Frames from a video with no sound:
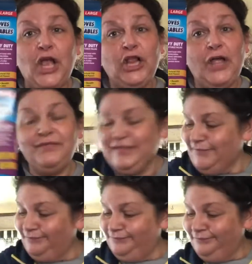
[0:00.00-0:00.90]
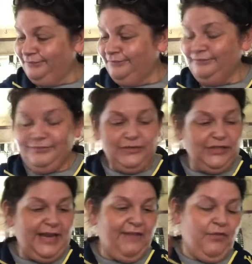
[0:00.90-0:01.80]
gloves
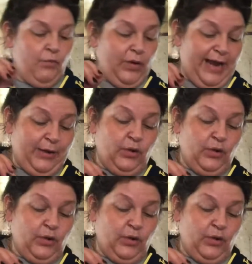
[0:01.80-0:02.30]
to take from when I